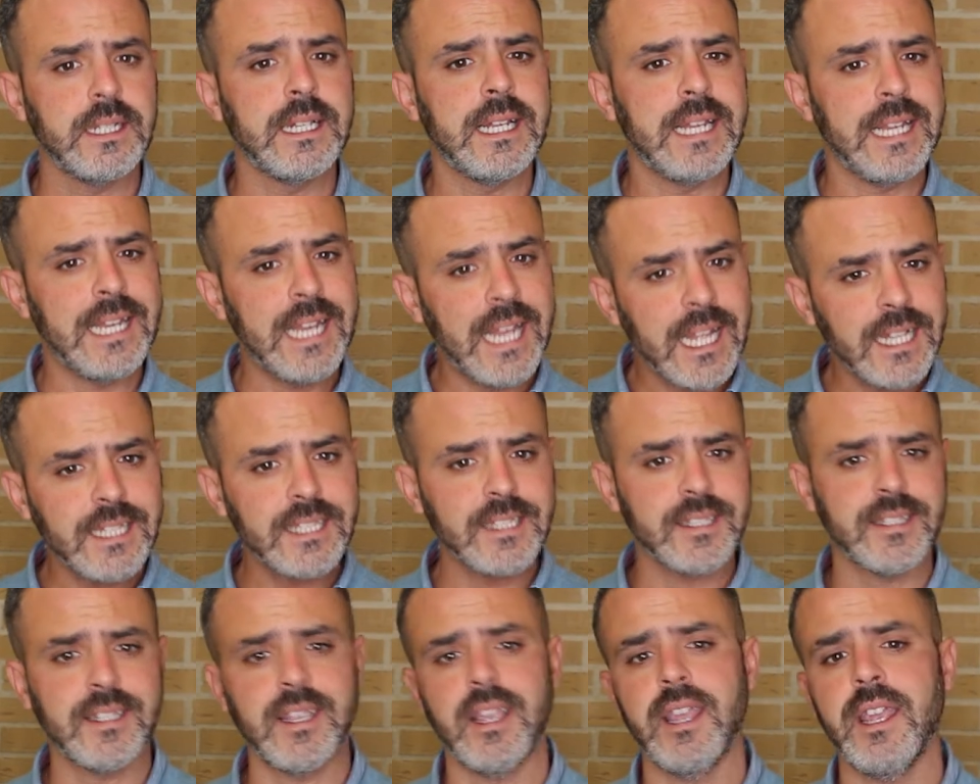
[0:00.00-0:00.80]

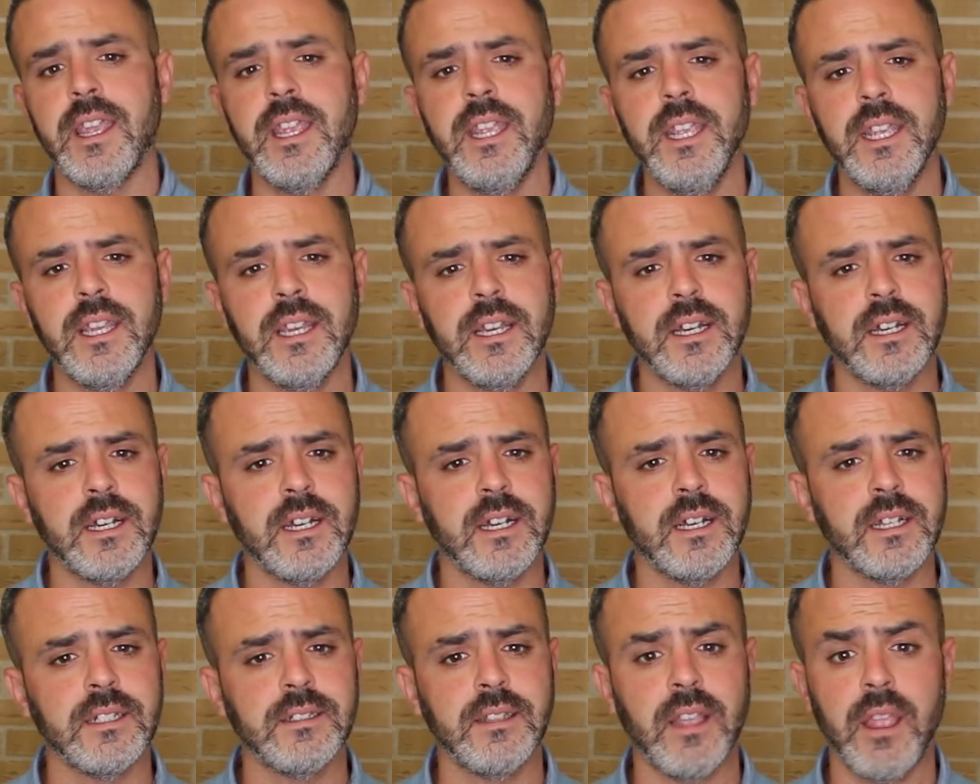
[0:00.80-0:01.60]
Let's say,
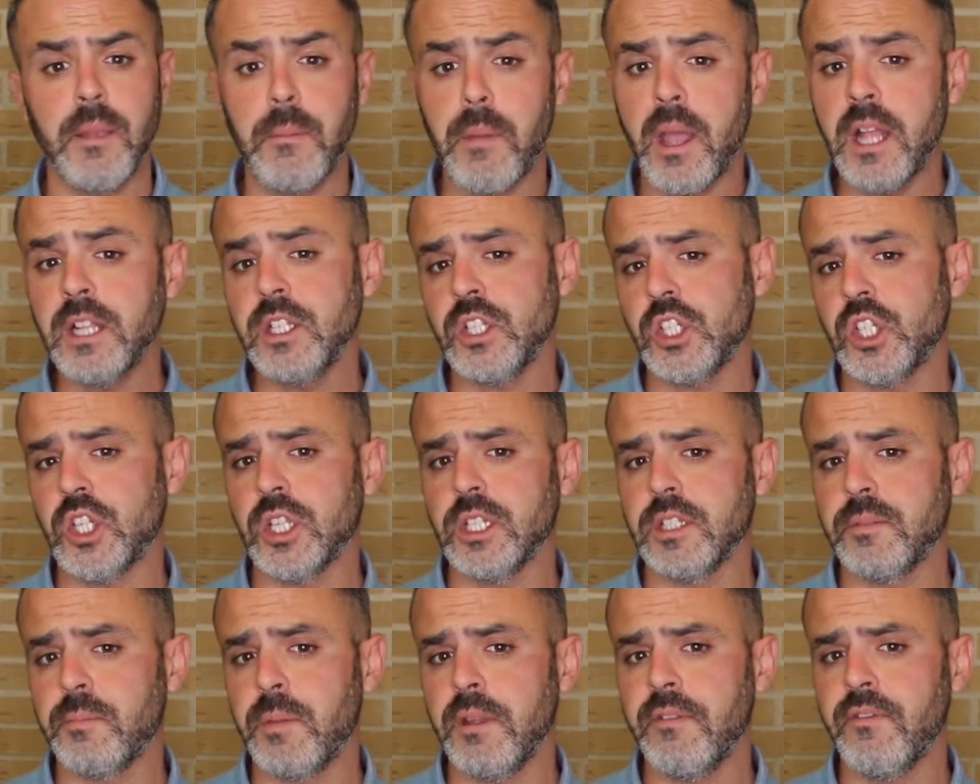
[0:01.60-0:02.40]
as I
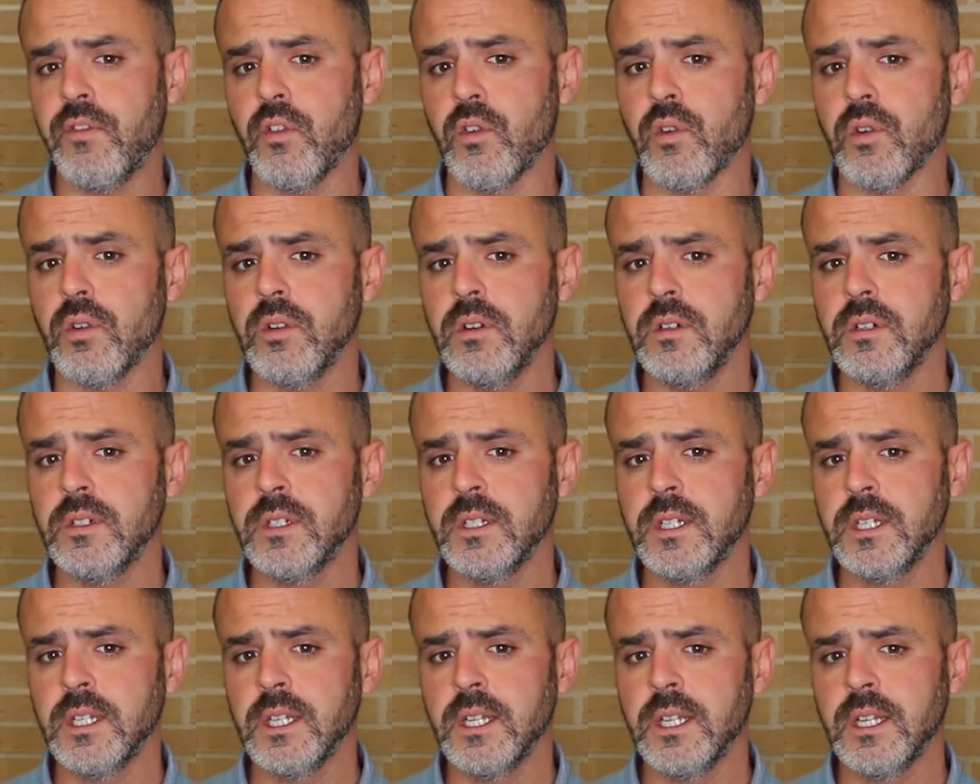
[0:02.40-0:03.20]
mentioned
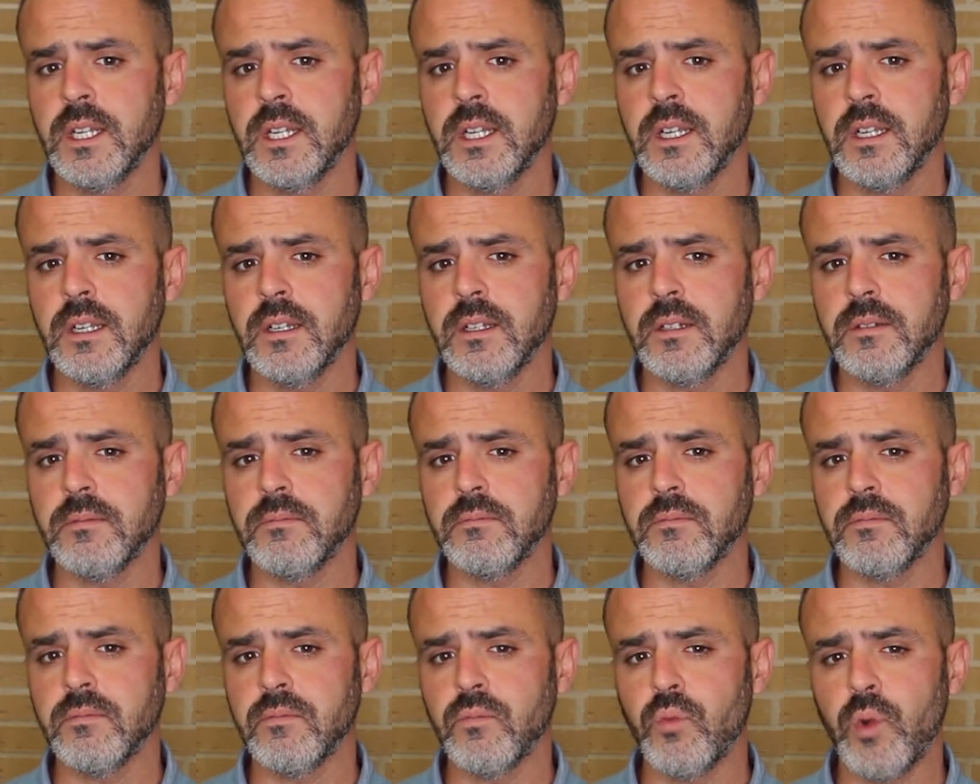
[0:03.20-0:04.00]
before,
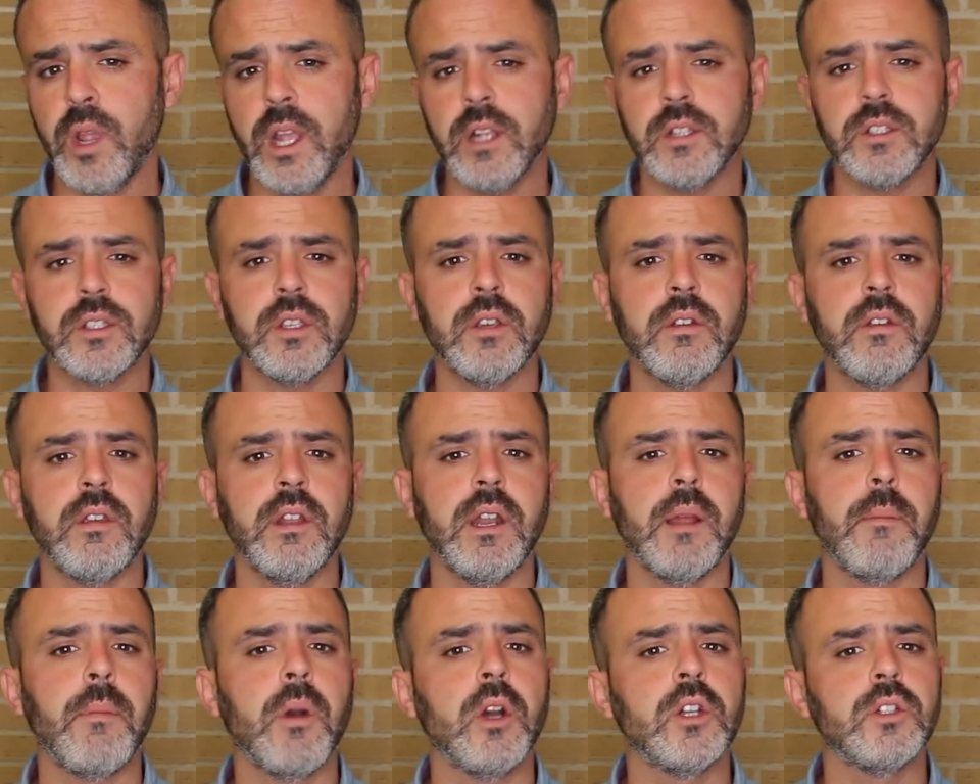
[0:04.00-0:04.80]
we are
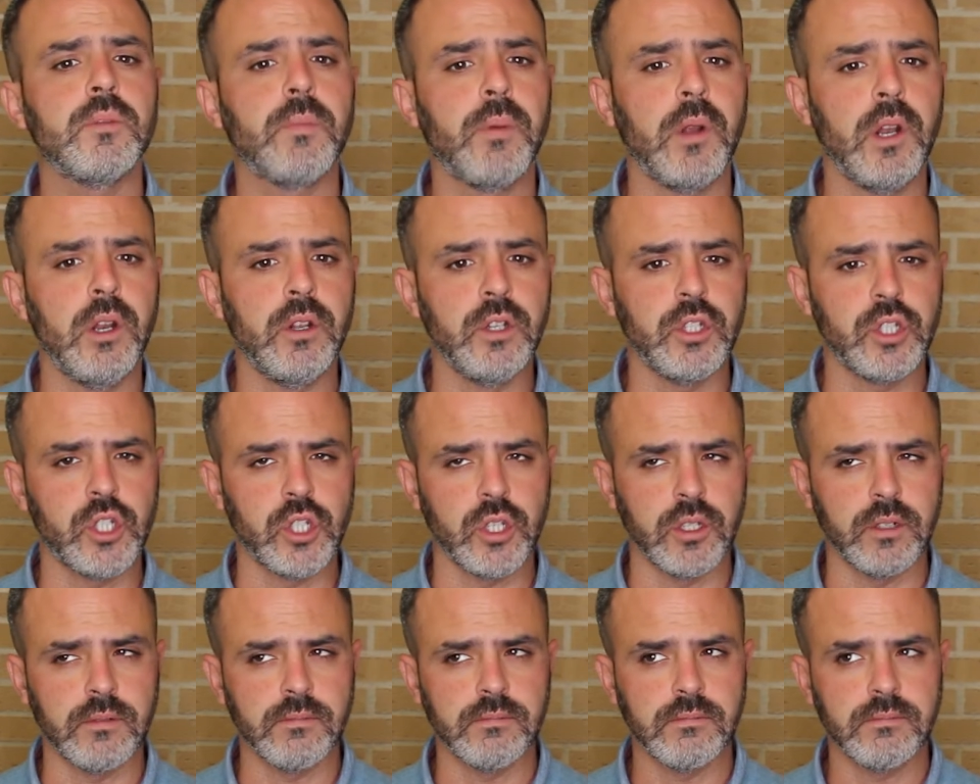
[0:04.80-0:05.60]
talking about
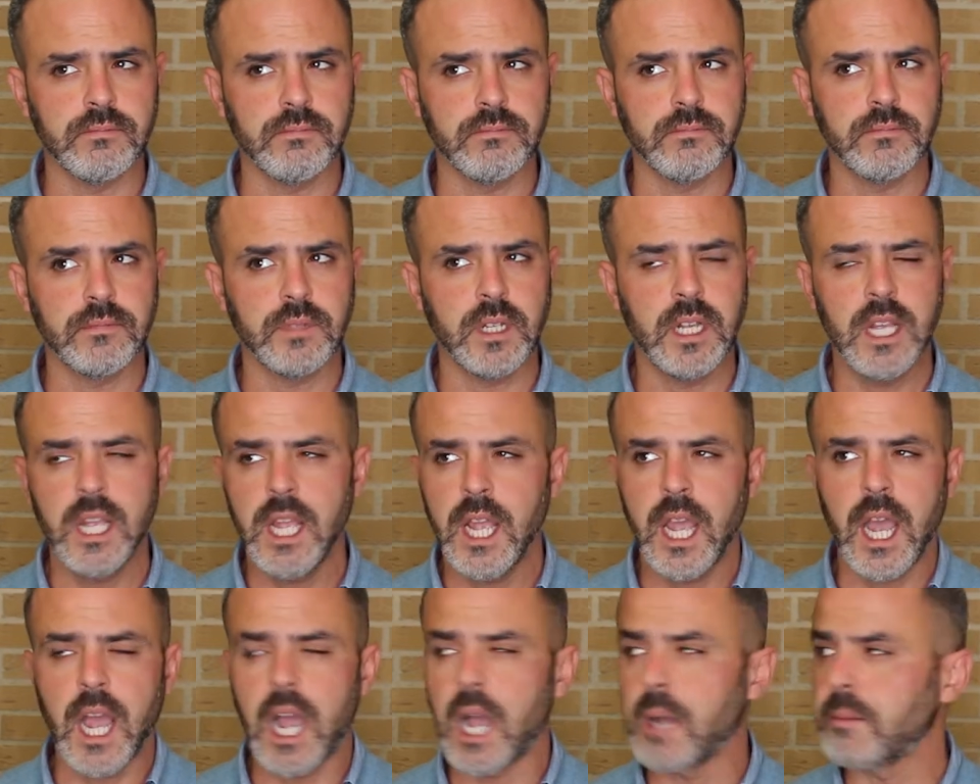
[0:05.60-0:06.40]
pollution.
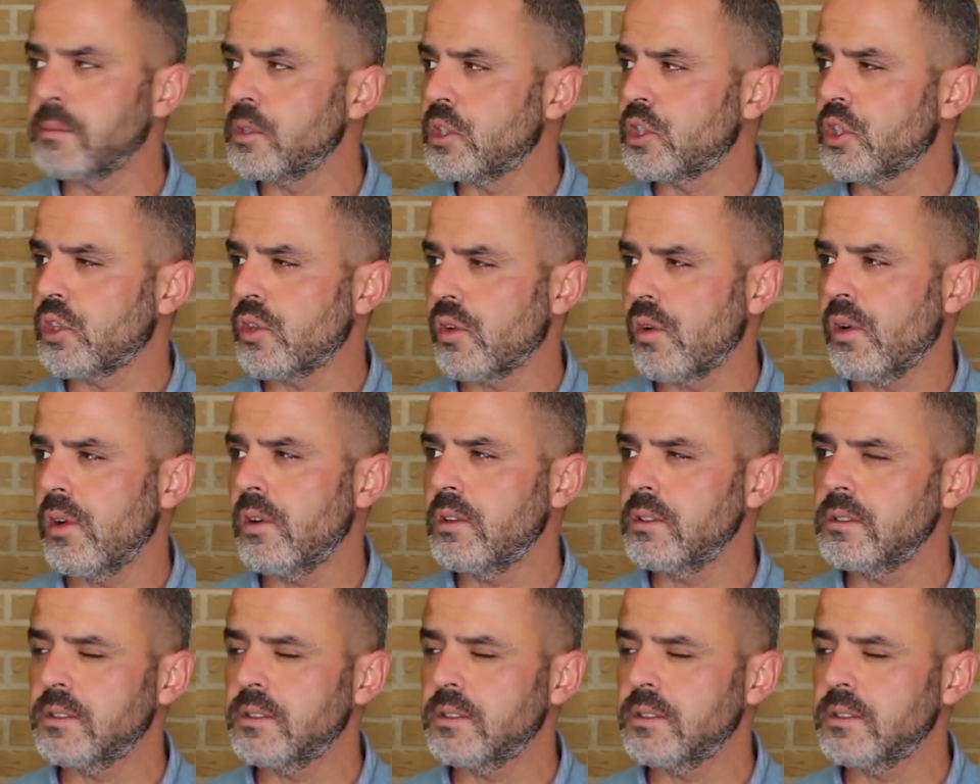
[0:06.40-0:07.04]
I'm sure